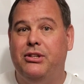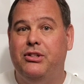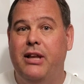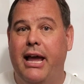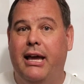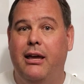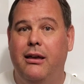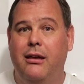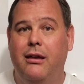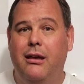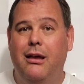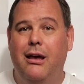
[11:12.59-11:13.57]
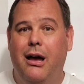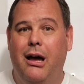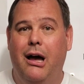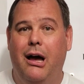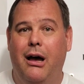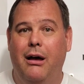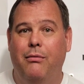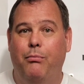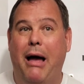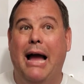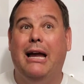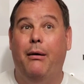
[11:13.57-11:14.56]
snake.
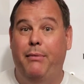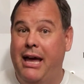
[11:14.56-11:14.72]
Back